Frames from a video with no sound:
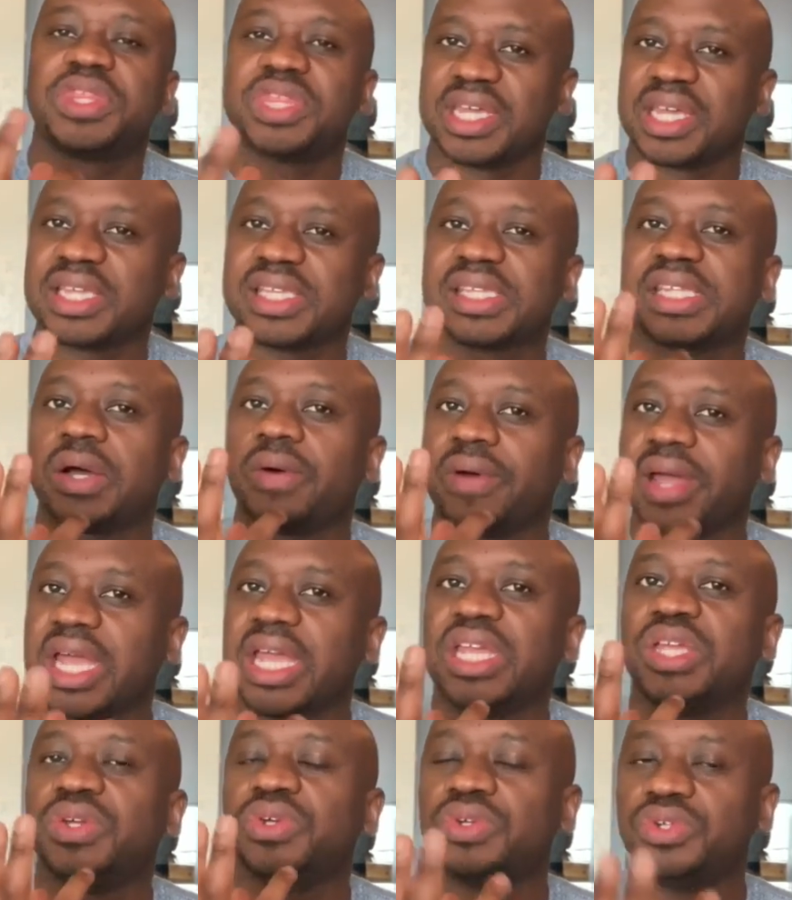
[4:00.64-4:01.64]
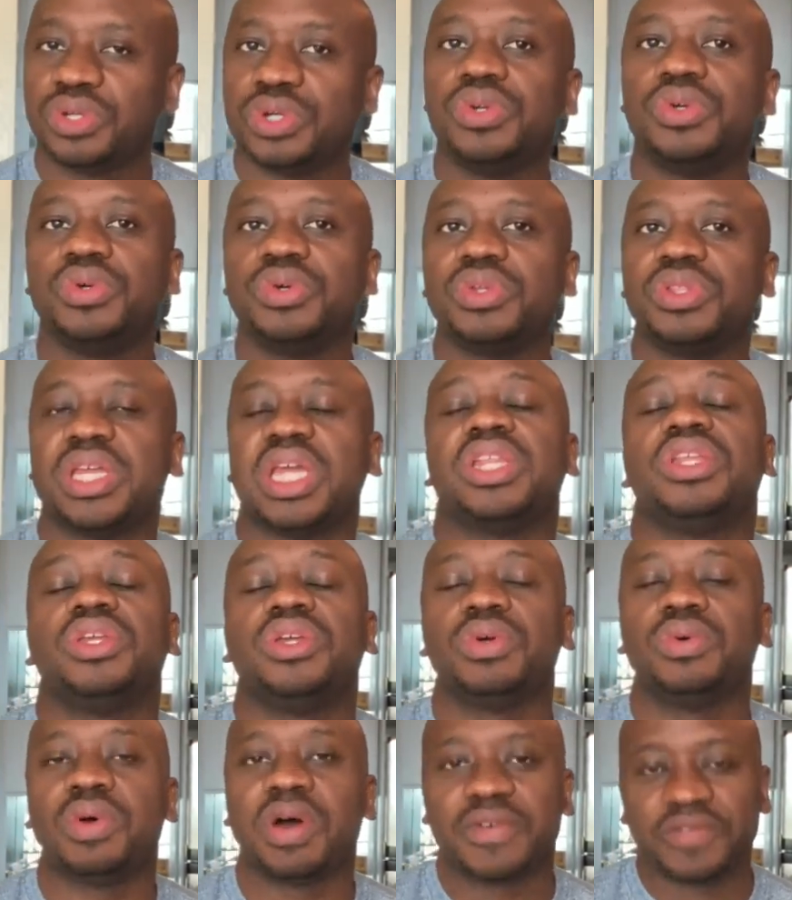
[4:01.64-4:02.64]
things the way you do, then
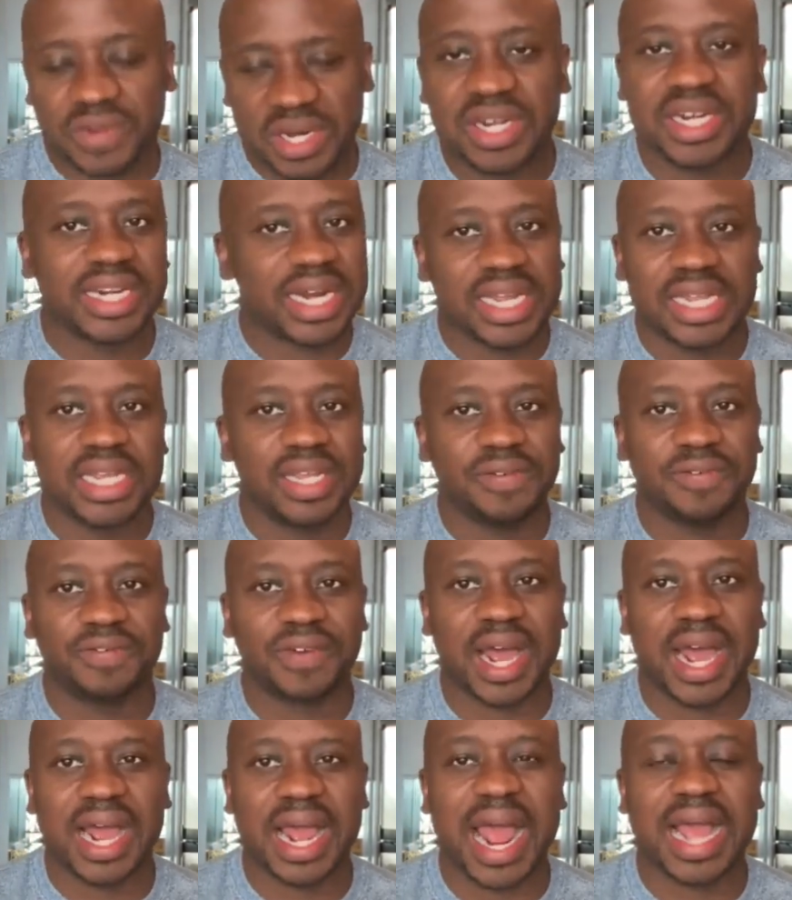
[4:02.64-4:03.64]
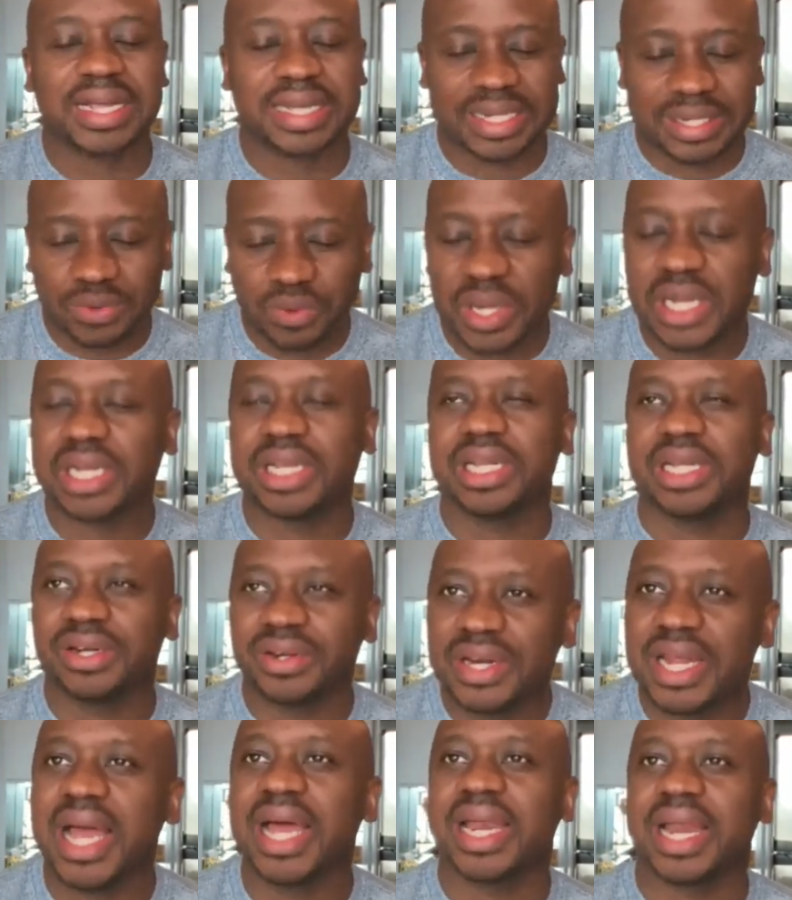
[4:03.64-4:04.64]
you are very naive. I quickly
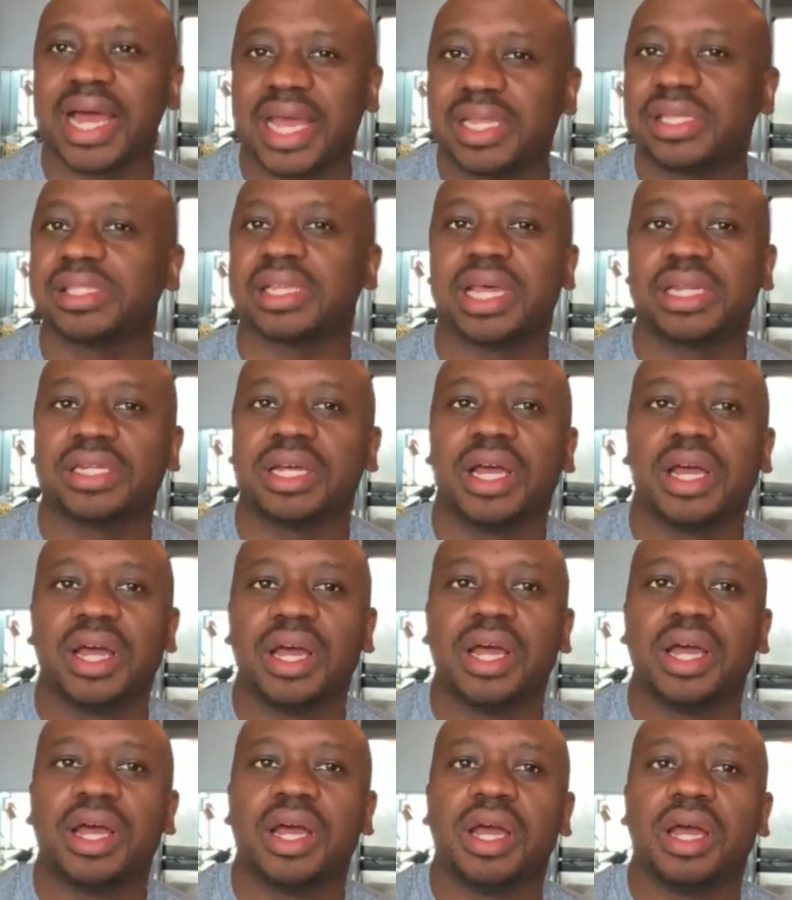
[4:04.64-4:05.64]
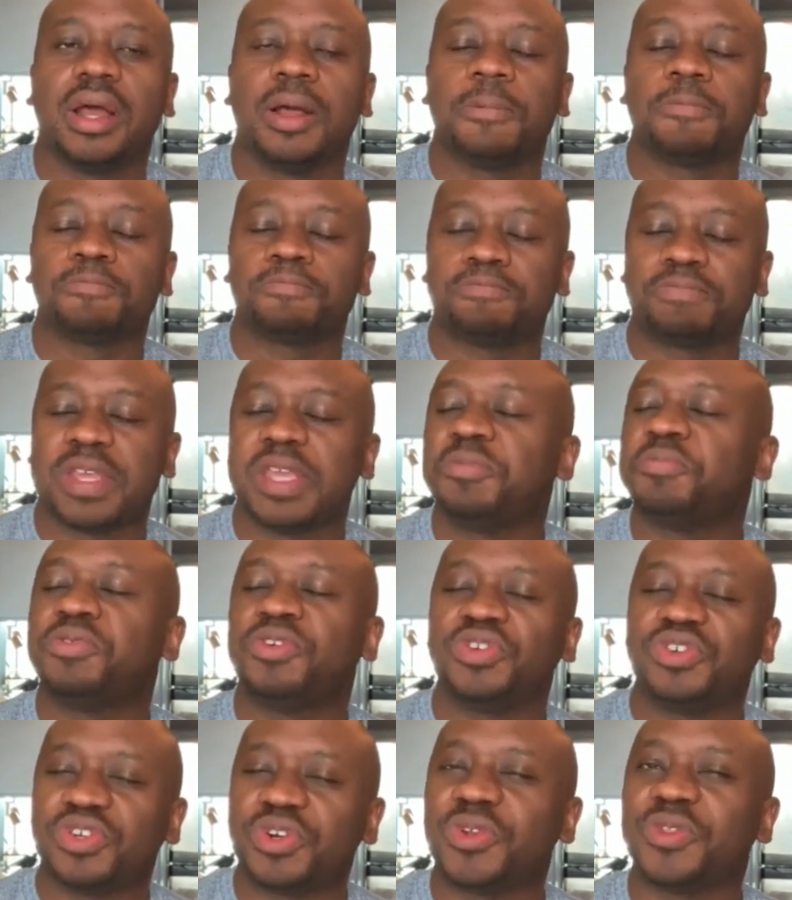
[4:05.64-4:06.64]
realized that
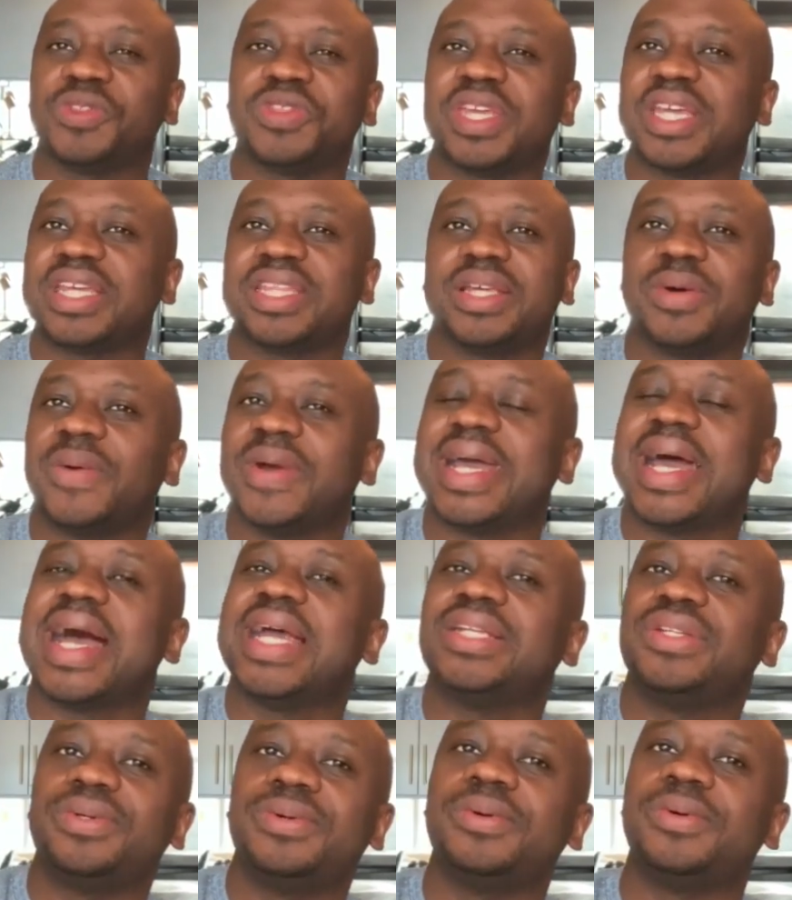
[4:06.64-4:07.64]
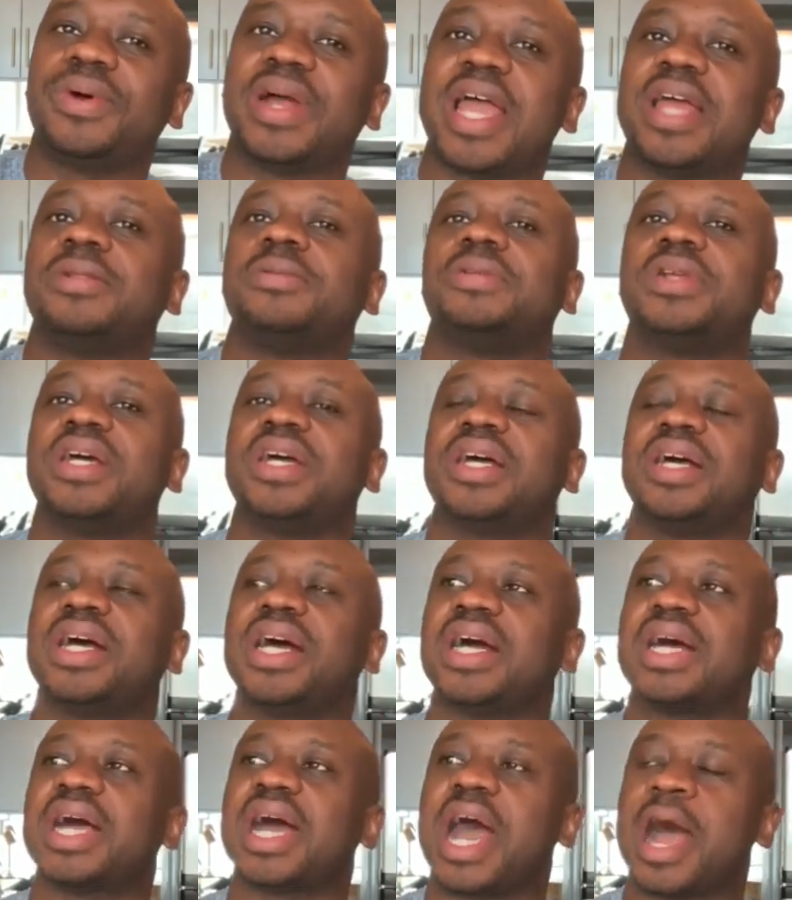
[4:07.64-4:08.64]
people don't think the way I do, and
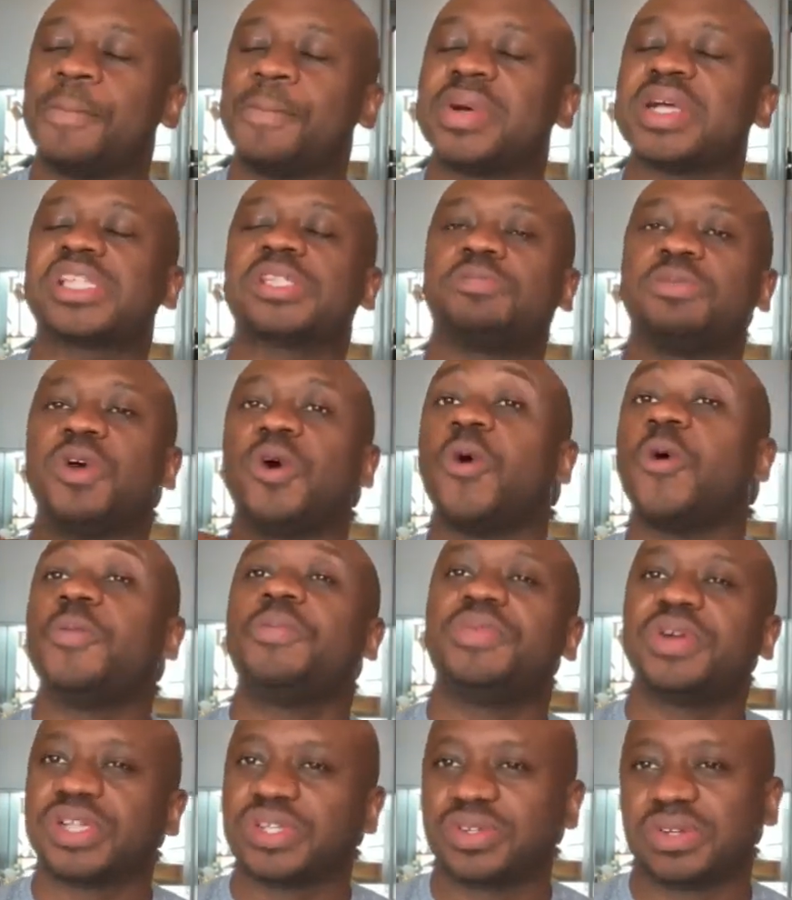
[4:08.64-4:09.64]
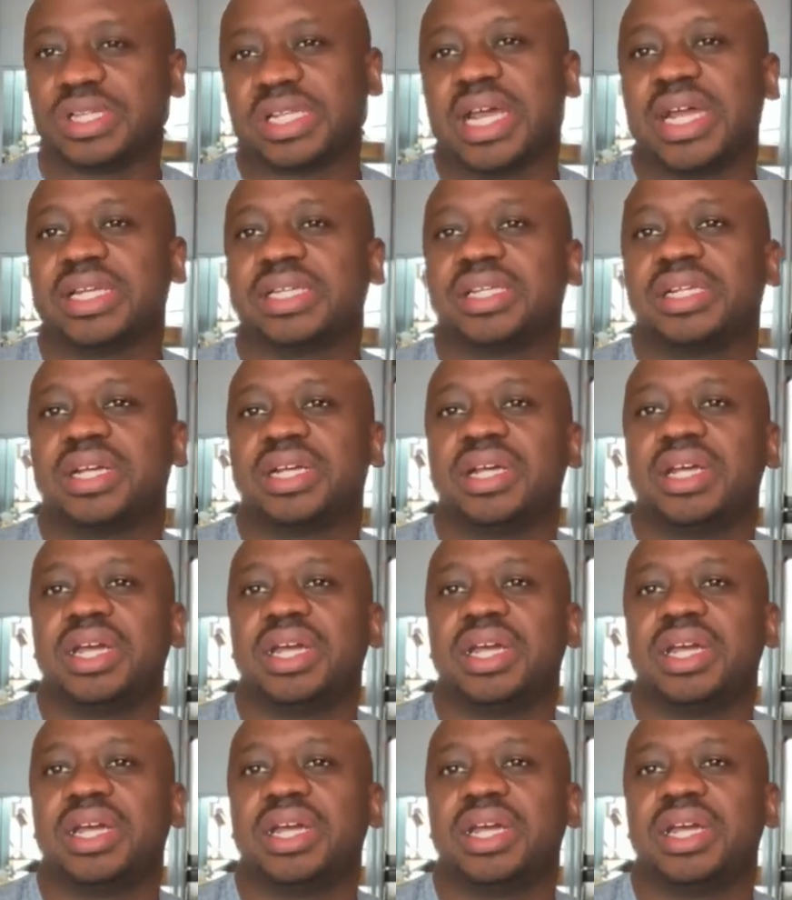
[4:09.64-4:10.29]
I must be open to that.